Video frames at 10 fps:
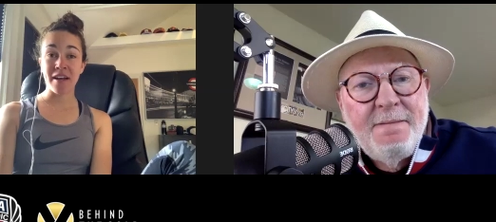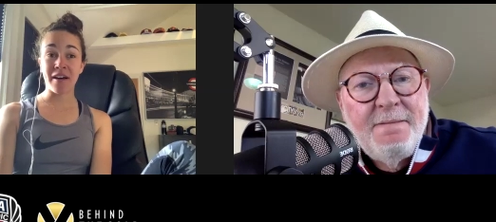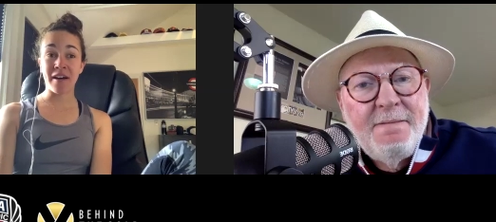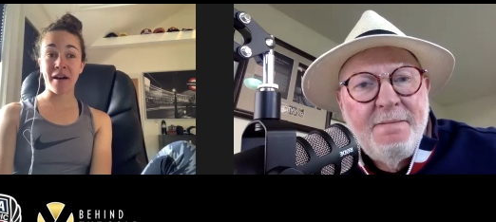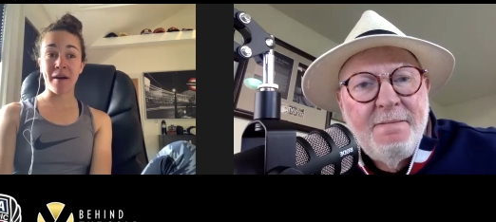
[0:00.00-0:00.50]

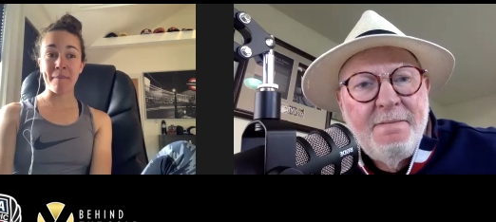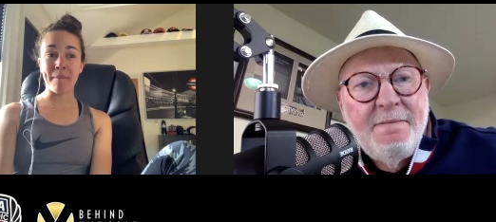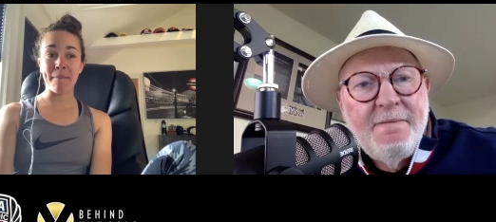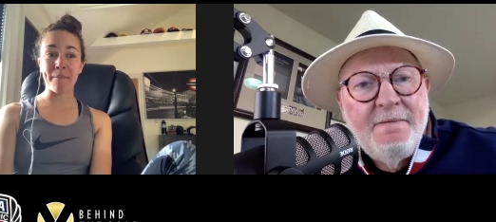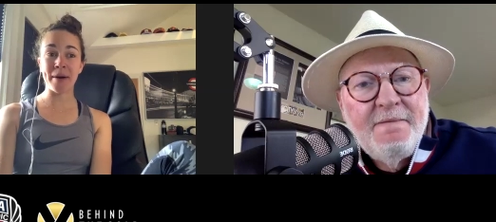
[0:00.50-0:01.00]

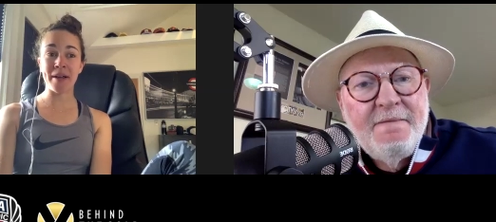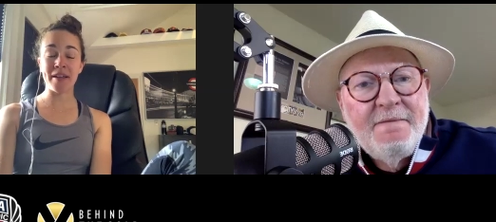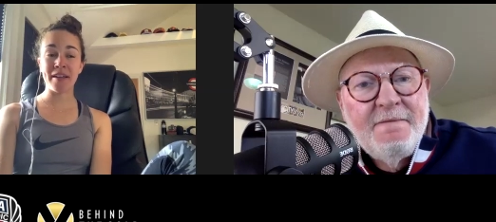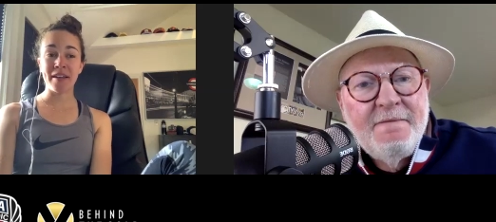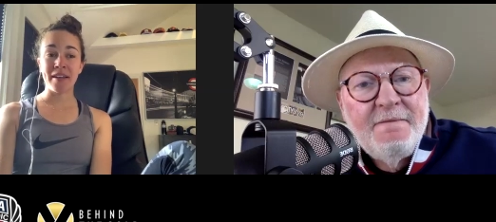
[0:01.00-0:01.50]
Speaker 1: Um,
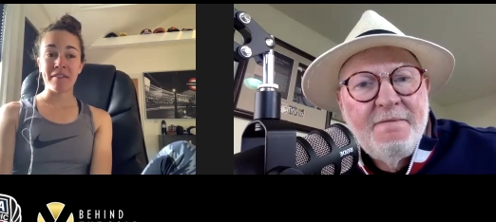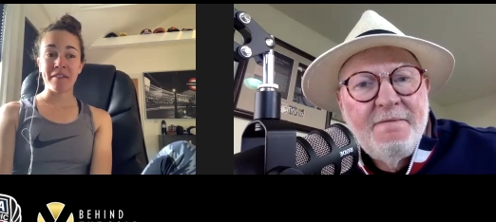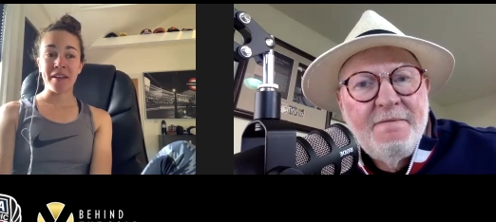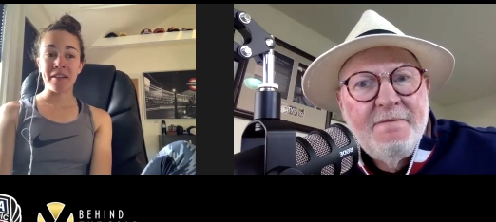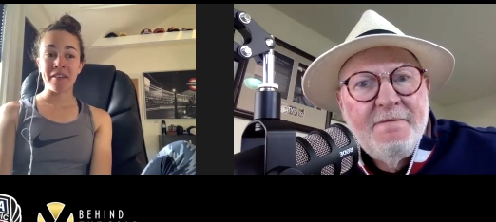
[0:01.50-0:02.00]
but
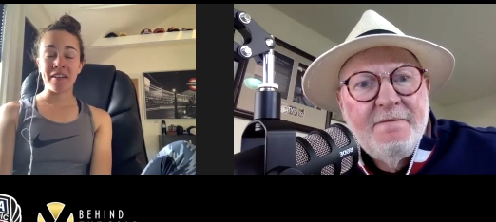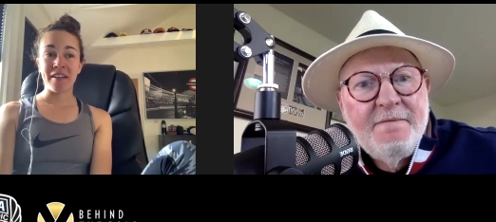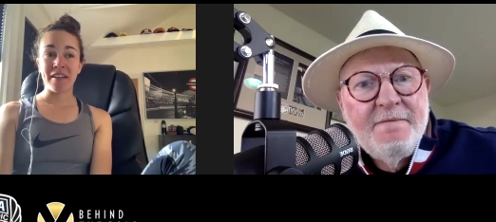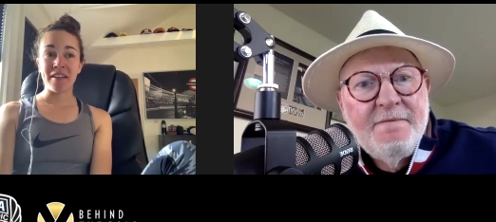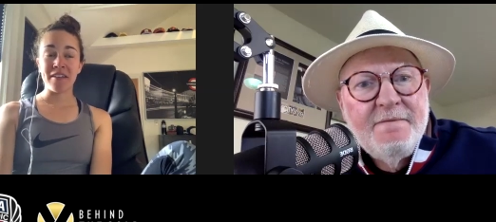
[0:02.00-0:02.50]

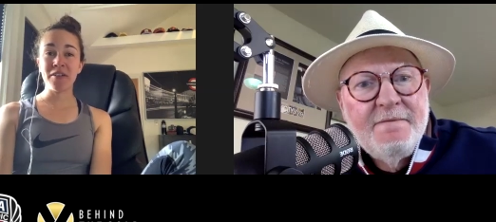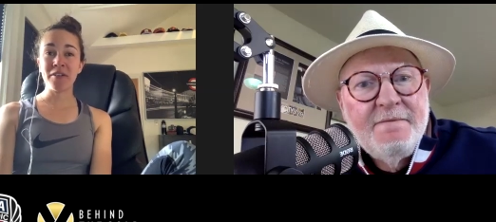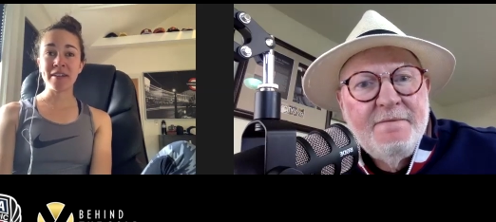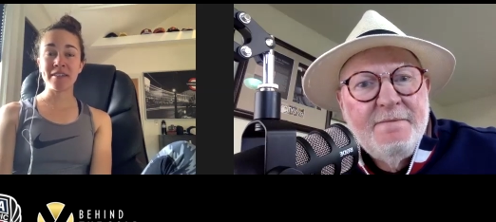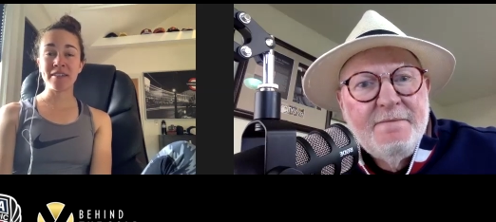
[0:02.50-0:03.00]
you
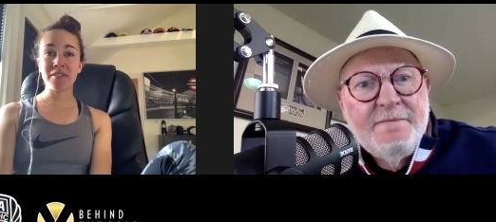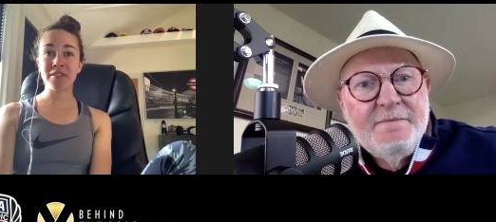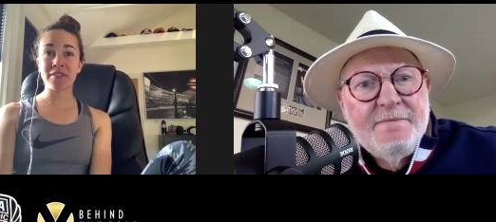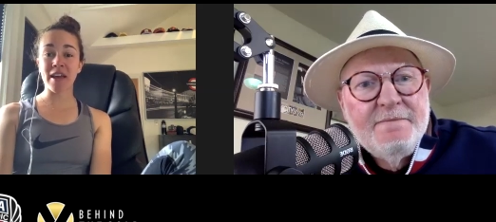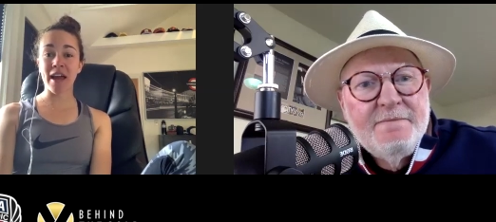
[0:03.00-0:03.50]
know, I still
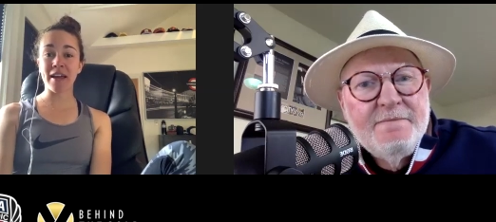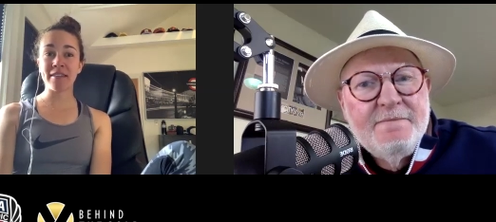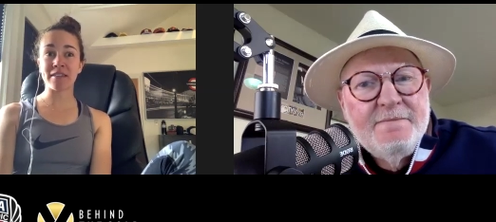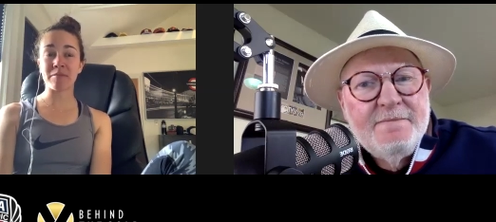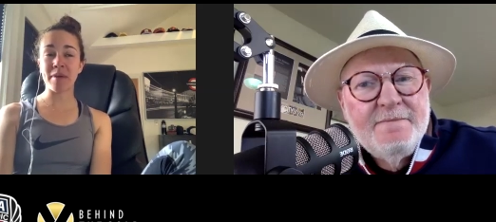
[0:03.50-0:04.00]
just
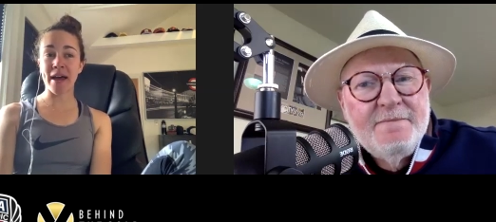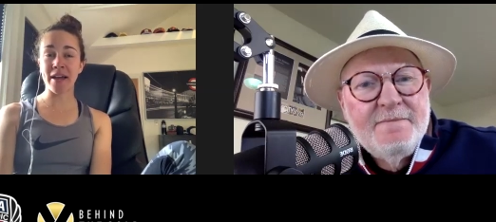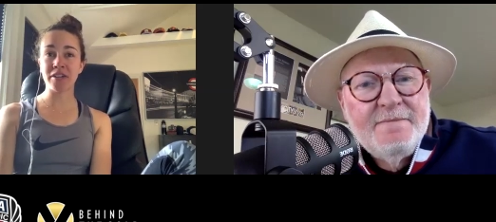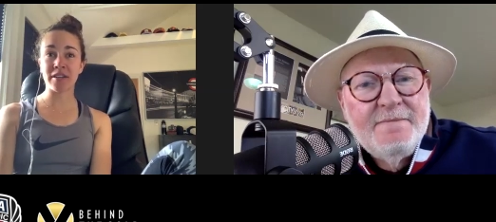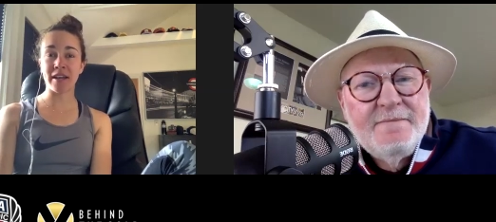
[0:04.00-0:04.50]
had this
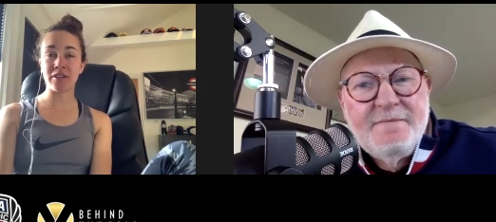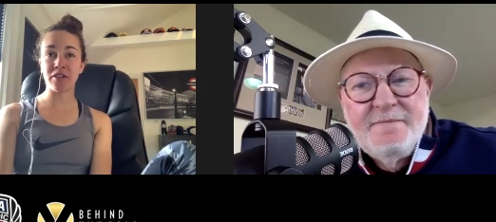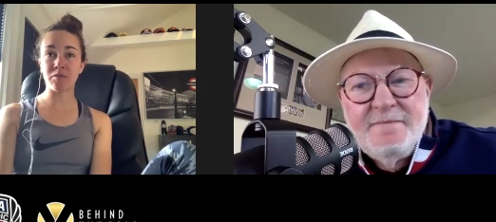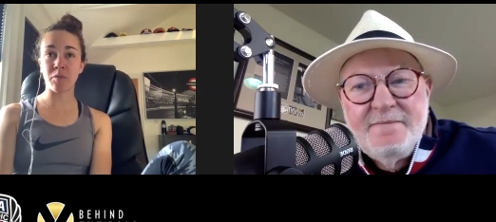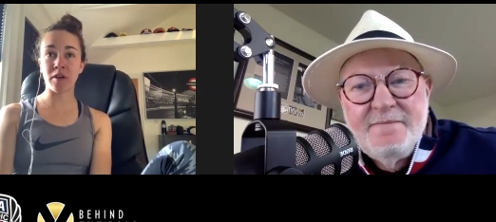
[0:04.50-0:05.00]
passion. I
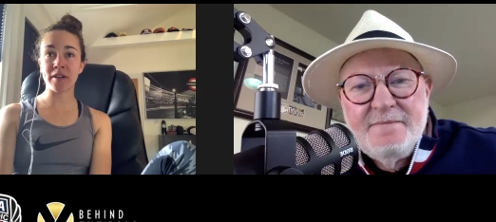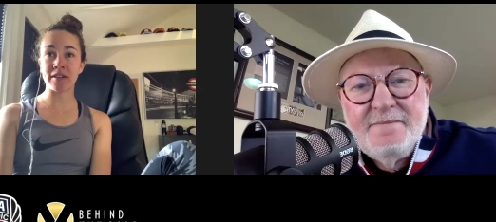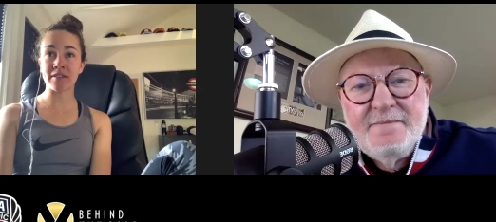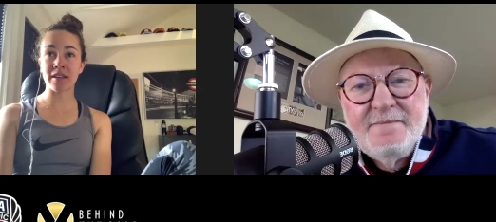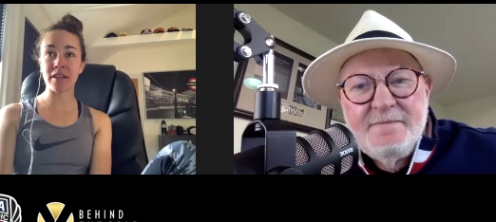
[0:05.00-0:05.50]
just wanted
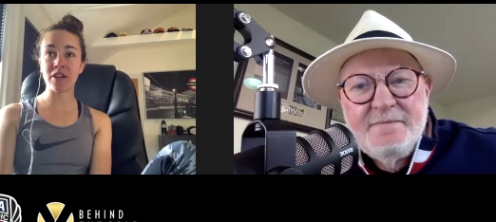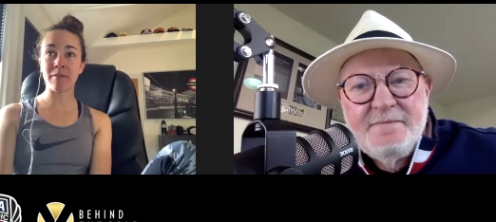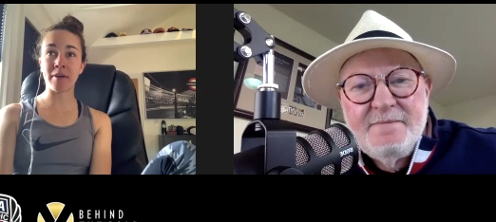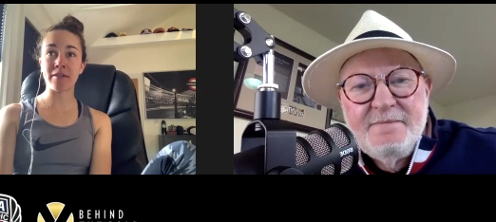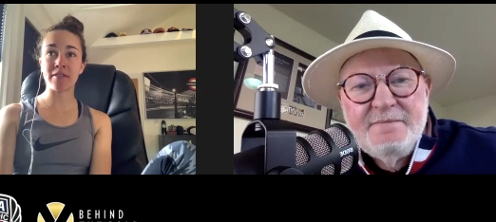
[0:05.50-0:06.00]
to ski
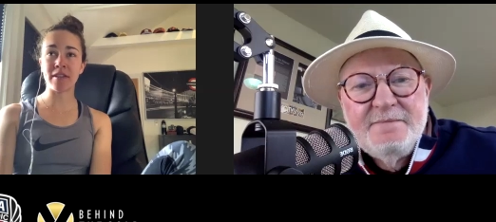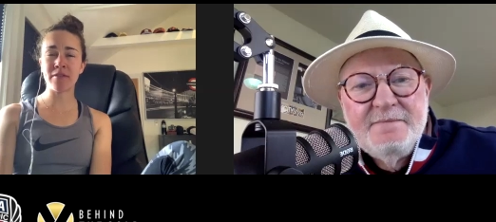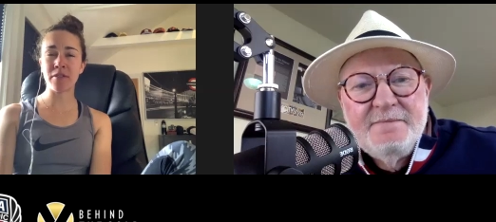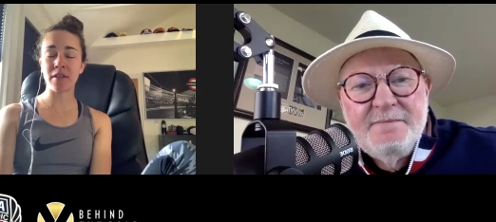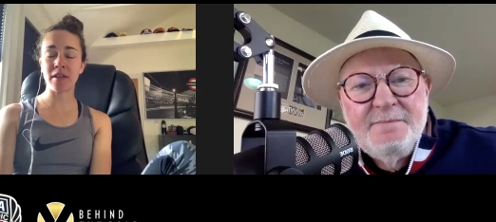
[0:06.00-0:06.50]
jump. I was
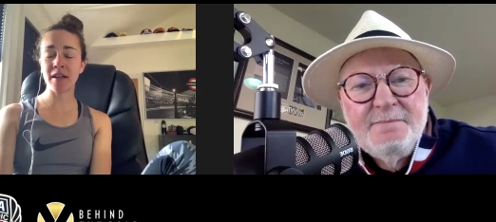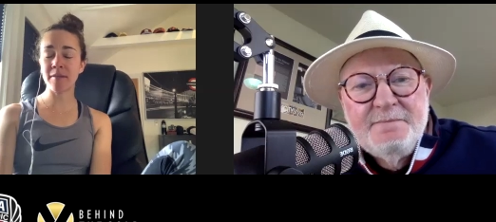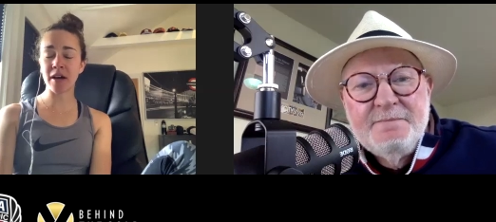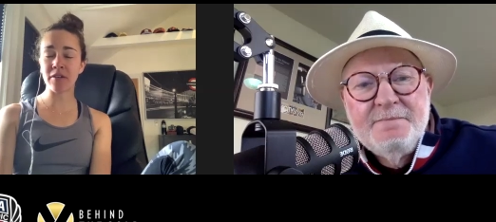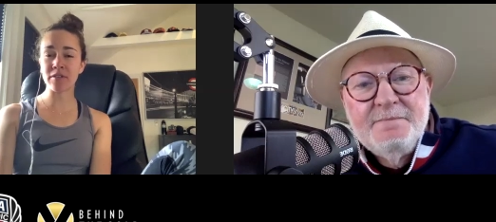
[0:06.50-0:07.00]
never thinking
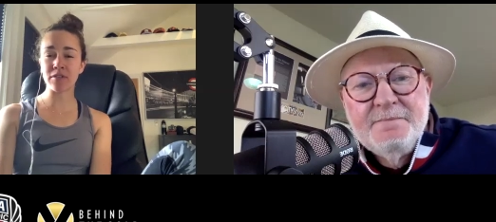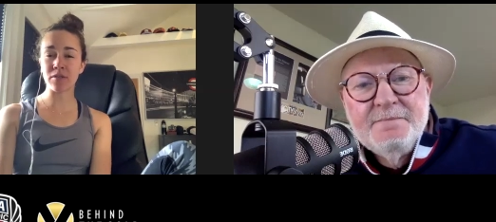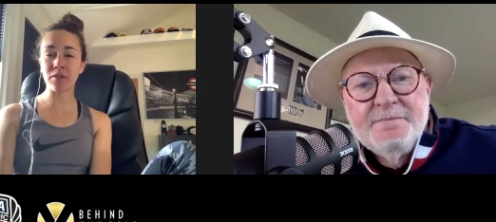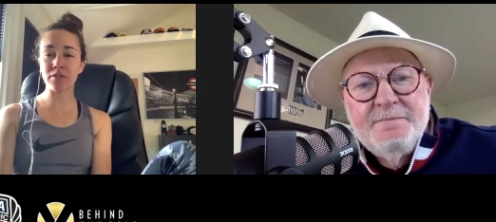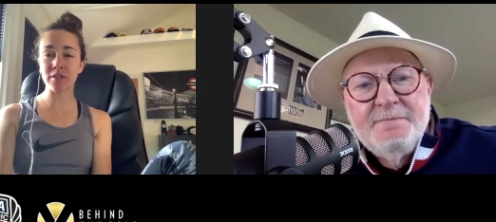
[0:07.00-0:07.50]
about
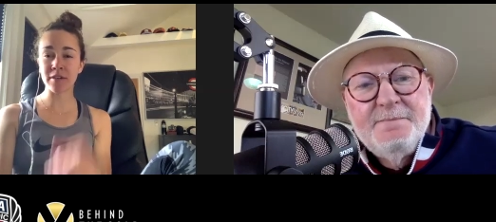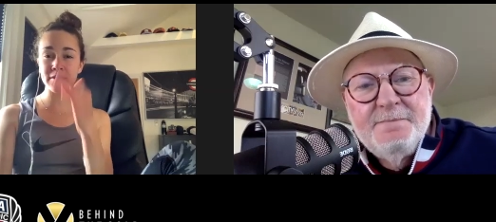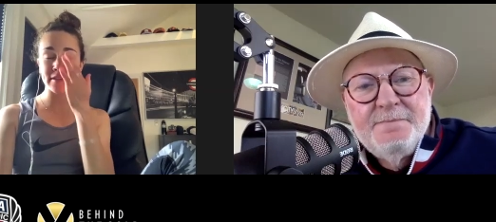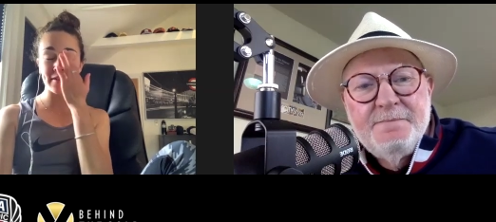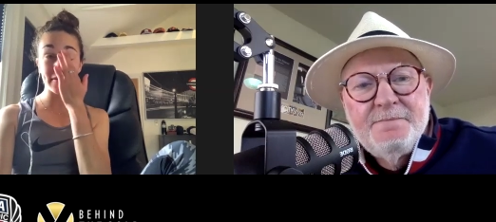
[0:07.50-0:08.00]
results. I
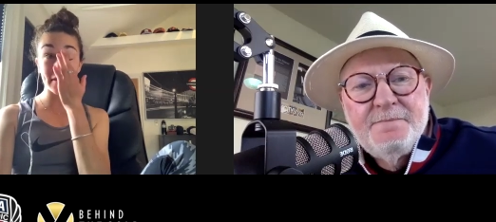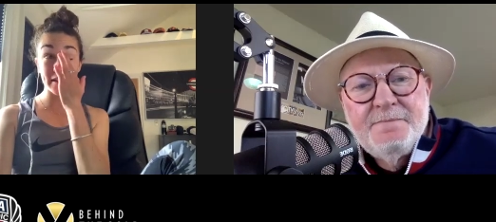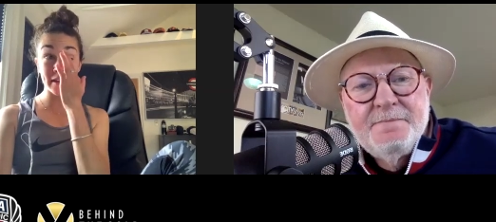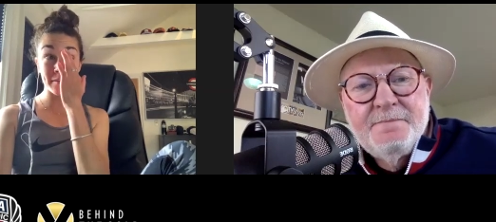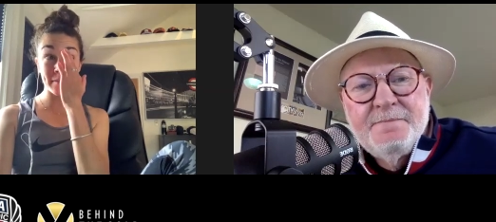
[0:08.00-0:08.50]
was never
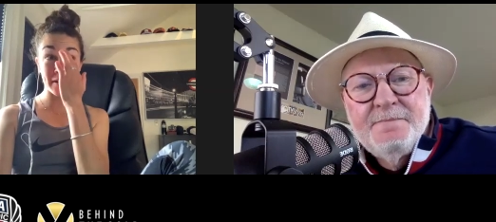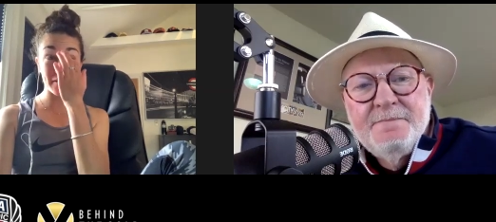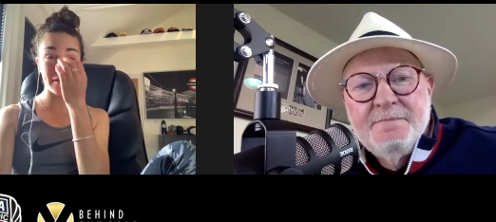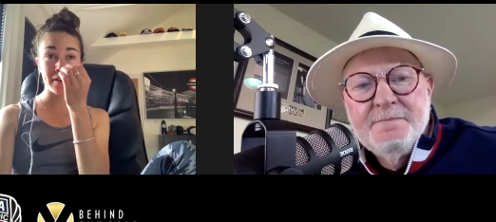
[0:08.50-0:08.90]
thinking about,